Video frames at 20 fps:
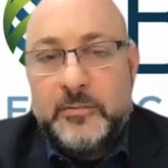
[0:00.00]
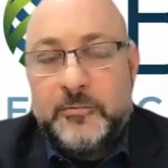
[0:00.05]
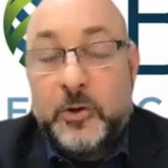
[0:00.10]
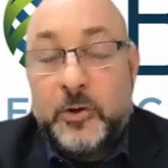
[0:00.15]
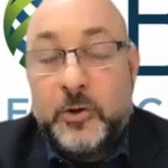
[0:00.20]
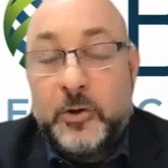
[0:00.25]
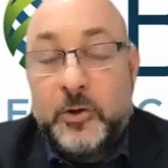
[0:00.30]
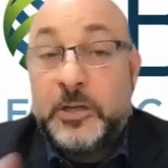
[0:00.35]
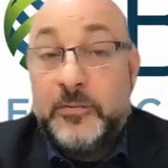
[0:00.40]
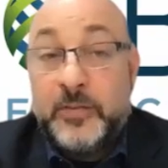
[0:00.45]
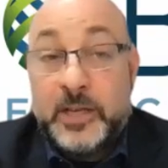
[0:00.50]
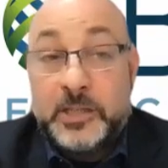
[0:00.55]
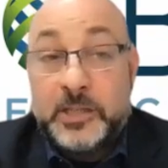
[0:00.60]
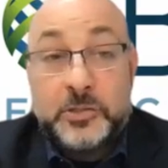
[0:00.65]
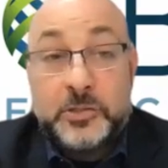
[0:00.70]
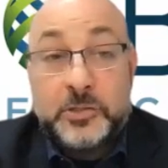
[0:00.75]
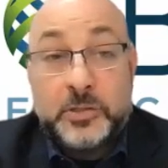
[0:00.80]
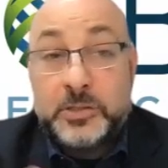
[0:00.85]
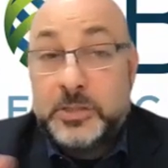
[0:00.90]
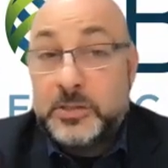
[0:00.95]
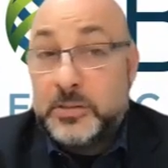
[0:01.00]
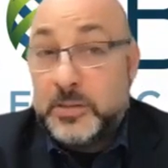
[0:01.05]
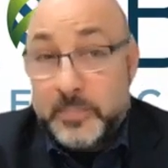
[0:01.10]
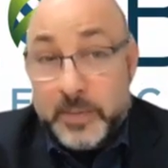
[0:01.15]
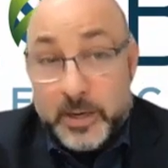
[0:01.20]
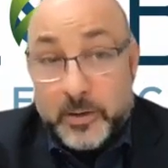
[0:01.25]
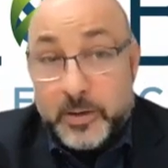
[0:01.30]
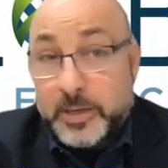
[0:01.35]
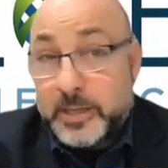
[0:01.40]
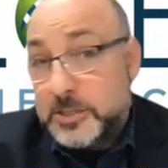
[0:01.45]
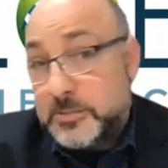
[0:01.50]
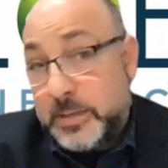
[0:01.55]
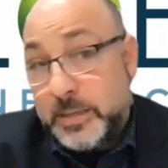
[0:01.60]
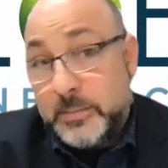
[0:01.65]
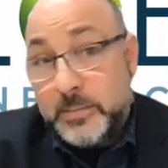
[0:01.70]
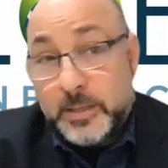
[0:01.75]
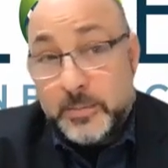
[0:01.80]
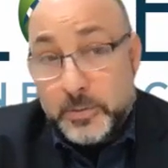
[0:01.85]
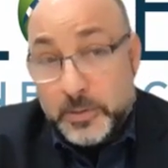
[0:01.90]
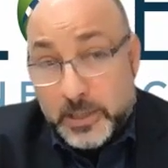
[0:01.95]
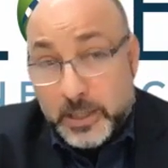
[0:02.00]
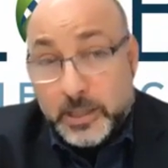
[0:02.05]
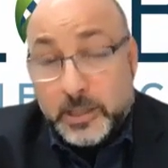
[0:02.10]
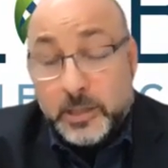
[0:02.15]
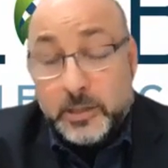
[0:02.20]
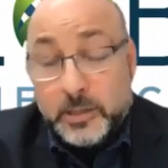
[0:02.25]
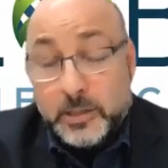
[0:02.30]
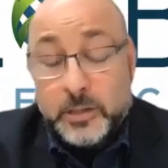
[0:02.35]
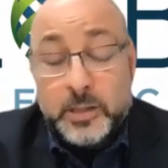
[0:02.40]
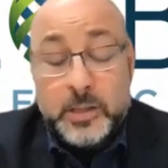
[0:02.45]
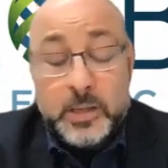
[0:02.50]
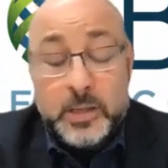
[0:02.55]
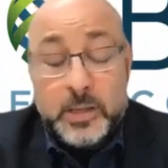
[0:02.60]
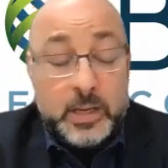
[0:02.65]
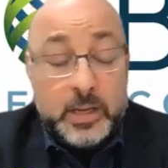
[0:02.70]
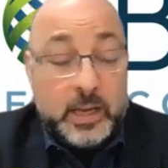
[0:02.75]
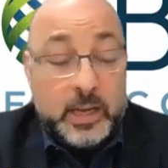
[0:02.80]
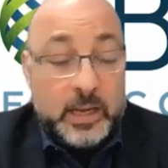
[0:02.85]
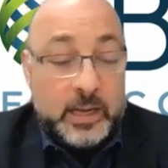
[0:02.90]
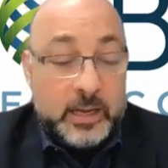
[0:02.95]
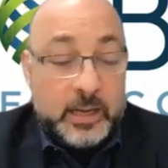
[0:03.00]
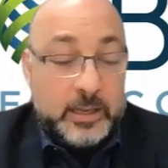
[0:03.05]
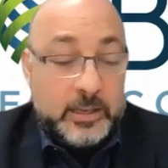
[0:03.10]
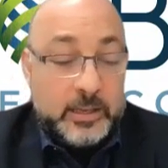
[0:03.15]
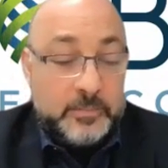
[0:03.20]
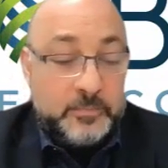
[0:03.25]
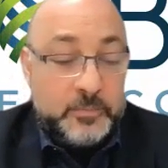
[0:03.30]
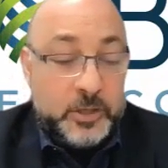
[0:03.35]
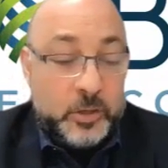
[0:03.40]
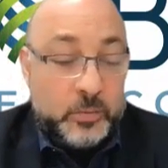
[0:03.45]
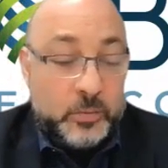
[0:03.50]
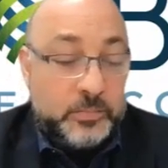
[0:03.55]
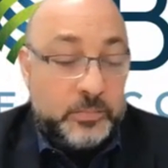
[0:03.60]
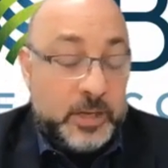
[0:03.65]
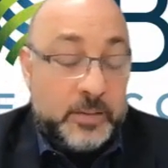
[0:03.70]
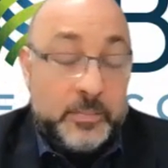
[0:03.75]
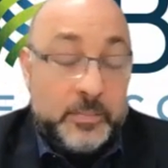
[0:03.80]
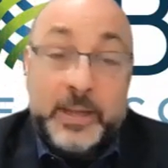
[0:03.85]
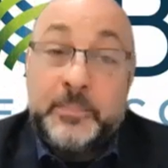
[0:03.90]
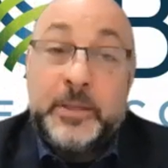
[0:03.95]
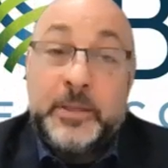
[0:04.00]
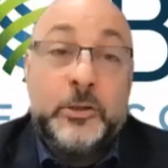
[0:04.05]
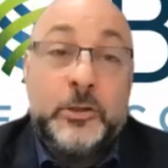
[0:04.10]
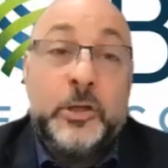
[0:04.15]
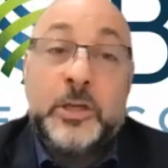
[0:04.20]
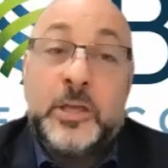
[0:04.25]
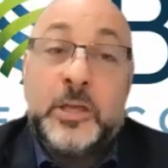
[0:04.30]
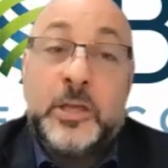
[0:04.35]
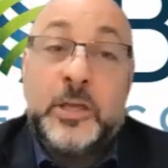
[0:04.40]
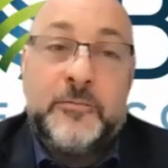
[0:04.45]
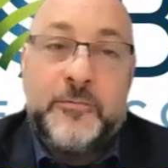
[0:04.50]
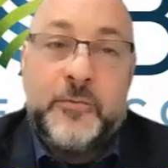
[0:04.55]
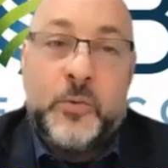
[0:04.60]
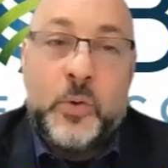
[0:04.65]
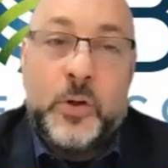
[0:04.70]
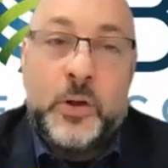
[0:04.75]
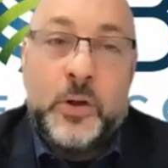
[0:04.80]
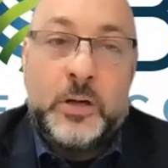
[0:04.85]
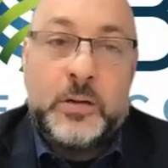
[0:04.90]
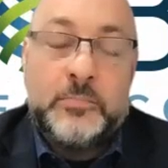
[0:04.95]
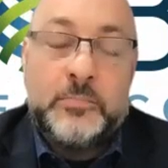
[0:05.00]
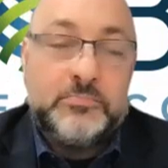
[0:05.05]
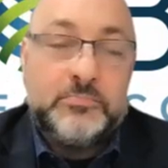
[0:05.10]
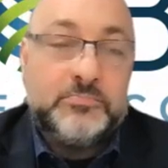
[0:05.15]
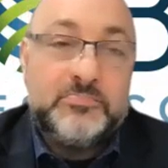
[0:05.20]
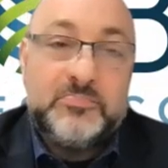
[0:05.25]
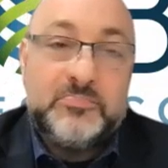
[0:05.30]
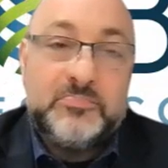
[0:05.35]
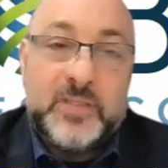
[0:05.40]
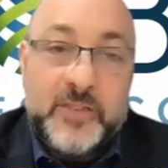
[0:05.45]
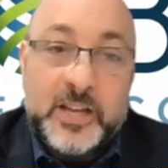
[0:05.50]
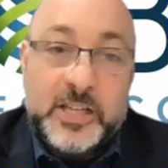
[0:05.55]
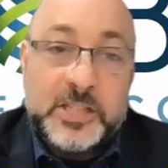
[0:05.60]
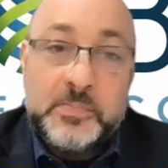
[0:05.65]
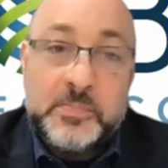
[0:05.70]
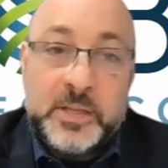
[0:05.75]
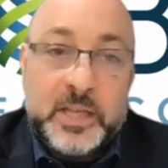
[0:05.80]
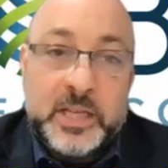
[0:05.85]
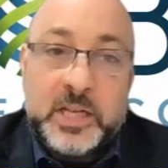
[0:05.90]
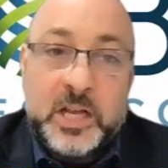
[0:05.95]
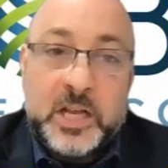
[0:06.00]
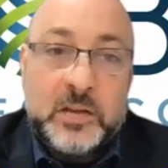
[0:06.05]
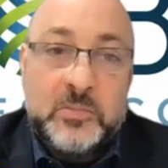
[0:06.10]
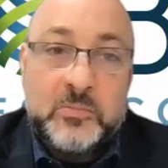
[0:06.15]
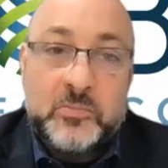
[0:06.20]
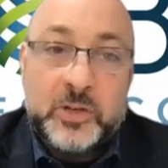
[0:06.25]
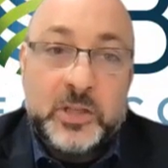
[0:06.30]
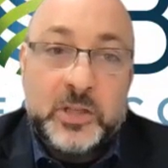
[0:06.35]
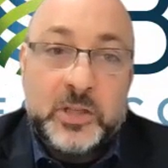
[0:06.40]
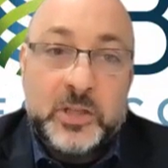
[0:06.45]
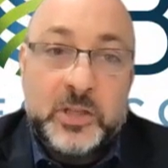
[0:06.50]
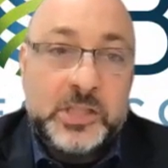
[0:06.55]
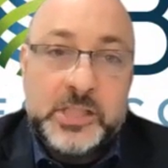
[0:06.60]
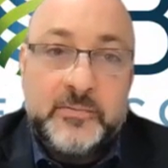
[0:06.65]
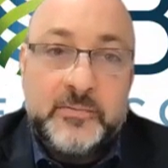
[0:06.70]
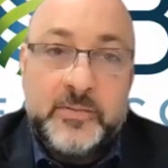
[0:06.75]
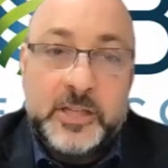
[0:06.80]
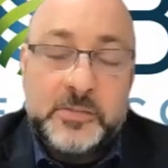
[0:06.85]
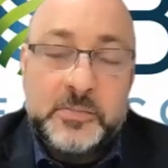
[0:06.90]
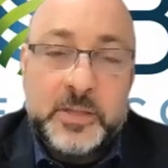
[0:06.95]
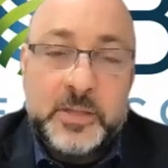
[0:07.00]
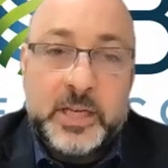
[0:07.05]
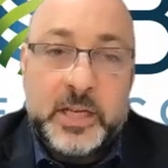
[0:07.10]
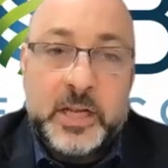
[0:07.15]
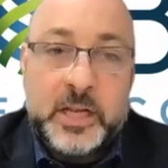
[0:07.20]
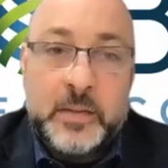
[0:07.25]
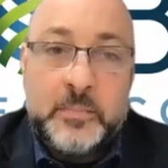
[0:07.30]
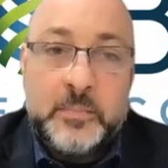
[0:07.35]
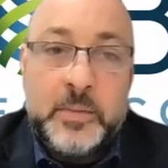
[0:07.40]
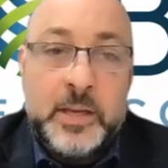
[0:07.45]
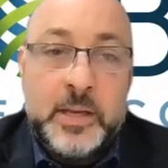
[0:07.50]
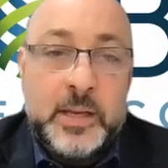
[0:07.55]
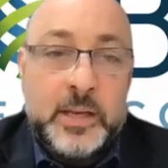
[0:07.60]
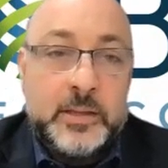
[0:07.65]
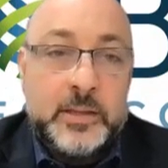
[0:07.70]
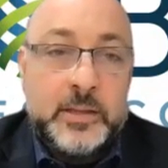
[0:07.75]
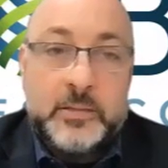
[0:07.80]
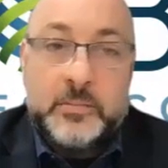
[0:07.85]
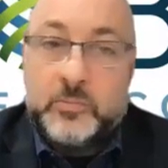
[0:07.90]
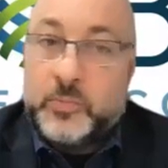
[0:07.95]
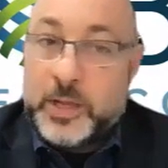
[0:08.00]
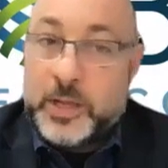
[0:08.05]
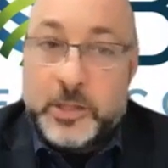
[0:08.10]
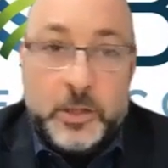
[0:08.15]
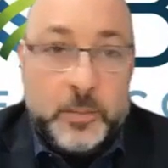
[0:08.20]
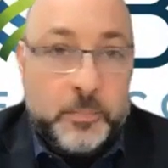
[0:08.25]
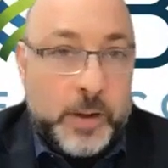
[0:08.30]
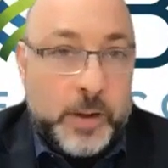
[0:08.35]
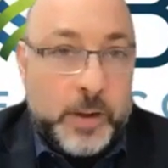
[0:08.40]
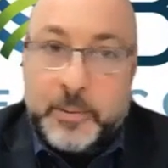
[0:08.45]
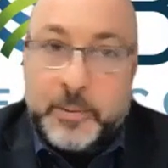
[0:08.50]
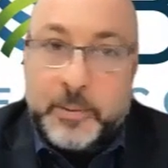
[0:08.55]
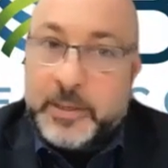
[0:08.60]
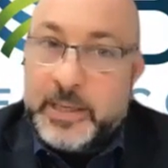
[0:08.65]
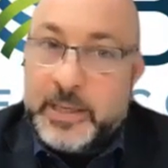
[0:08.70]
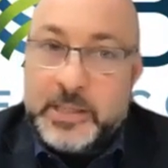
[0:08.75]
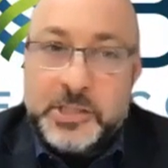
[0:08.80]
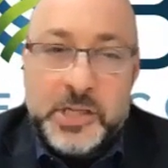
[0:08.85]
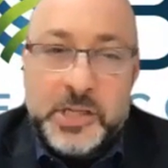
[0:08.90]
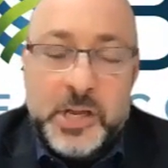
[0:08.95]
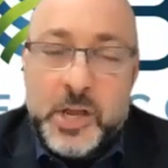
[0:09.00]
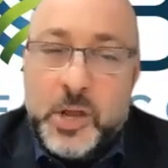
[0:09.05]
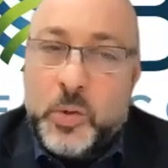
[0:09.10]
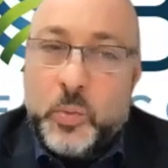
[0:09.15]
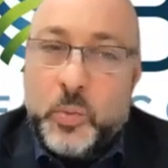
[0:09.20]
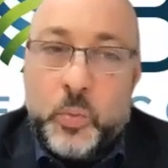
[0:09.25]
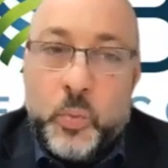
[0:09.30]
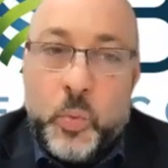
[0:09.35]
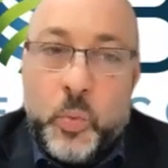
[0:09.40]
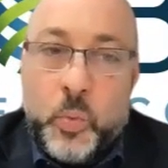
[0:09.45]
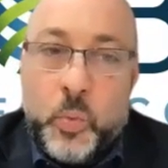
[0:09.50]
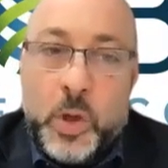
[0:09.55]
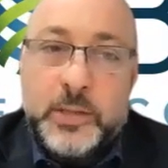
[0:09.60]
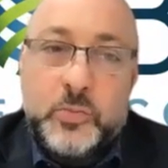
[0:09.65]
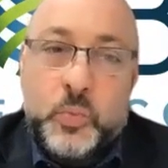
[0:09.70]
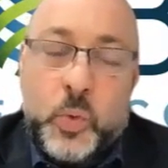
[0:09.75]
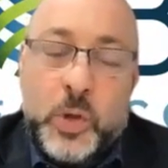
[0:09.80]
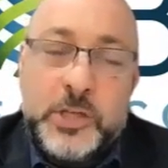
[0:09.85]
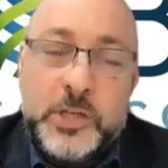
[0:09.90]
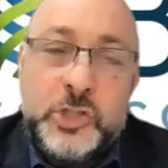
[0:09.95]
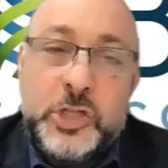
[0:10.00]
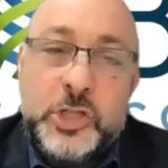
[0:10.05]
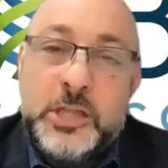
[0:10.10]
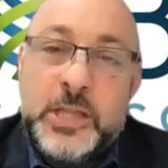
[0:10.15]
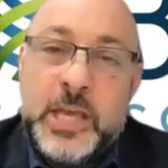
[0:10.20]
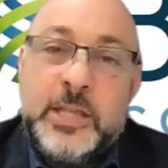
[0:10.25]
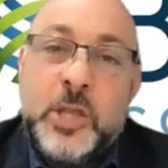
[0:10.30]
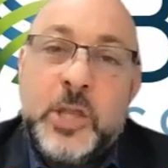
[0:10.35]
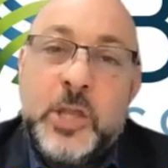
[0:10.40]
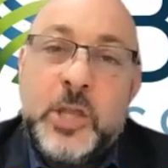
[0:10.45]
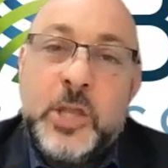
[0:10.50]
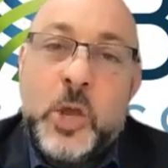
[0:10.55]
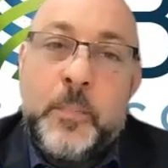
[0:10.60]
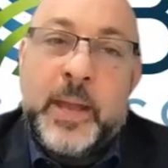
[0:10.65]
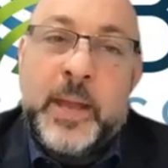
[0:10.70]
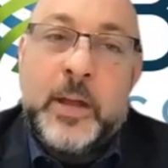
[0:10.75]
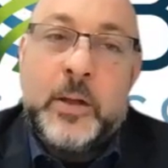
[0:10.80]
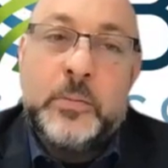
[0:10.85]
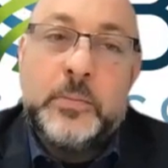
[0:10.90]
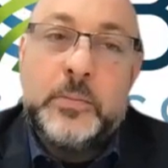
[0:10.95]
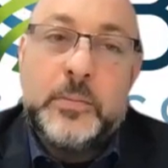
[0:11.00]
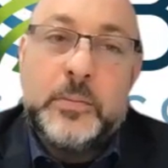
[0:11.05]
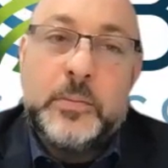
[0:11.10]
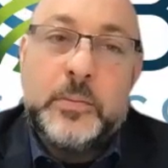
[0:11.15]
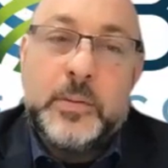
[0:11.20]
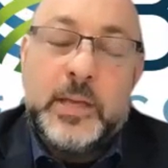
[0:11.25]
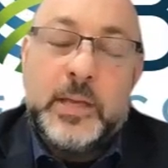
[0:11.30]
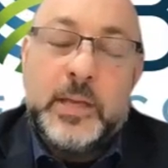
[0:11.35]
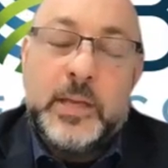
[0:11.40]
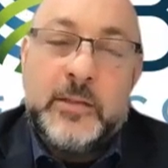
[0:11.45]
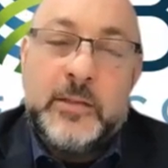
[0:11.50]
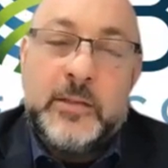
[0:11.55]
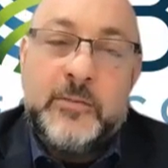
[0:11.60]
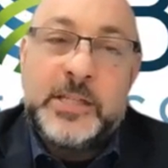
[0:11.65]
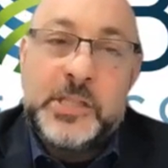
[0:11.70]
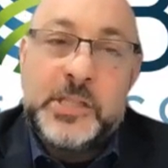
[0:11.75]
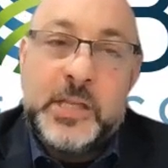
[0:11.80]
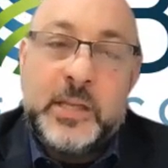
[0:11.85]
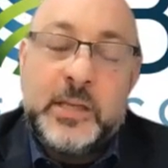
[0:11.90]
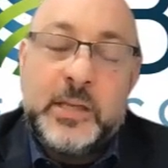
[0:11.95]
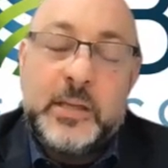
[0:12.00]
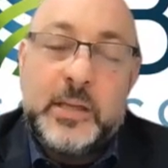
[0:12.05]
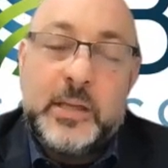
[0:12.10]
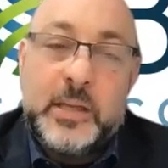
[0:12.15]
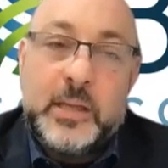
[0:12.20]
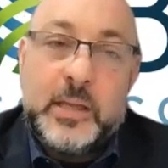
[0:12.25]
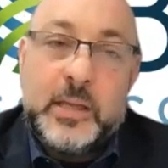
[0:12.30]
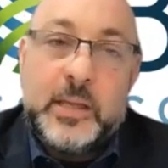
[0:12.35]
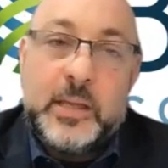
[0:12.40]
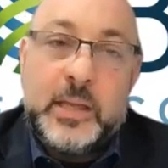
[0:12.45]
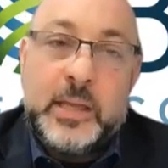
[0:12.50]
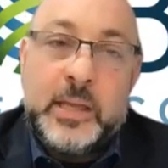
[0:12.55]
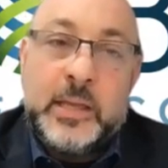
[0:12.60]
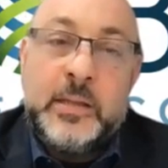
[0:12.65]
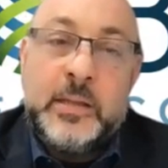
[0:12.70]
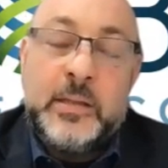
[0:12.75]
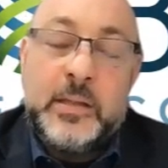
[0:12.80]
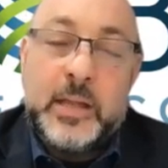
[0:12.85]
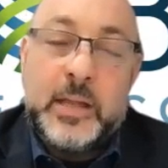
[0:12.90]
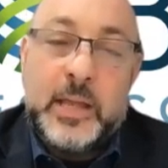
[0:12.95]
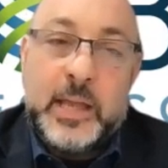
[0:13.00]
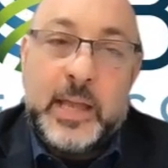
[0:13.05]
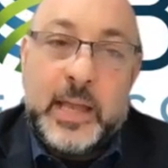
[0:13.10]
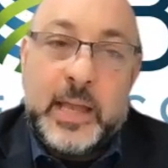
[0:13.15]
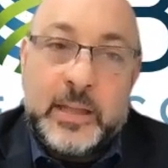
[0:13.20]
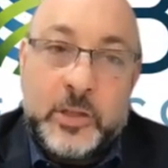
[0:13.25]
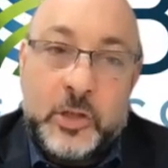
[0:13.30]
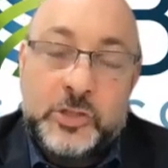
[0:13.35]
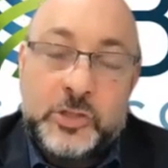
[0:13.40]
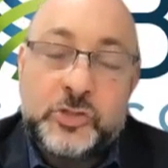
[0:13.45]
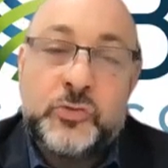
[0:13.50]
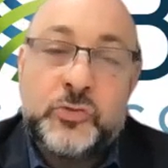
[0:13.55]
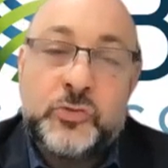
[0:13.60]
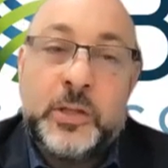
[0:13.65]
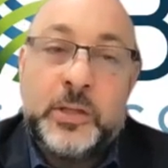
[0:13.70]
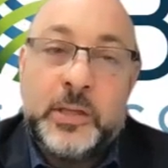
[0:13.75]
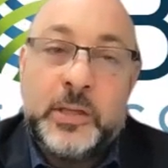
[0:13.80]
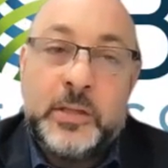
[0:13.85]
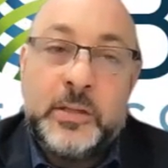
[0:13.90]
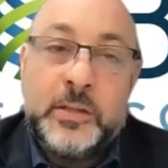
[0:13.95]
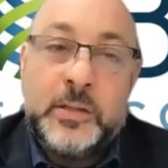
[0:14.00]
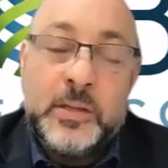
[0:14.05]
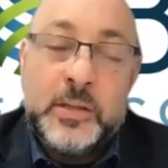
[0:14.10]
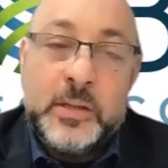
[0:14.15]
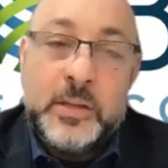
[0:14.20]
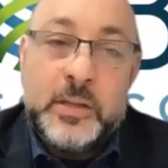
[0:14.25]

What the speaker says: foreign investors, Americans maybe in particular, they might be looking for investment income, real estate investment income, rental properties. What should they know about investing in an Australian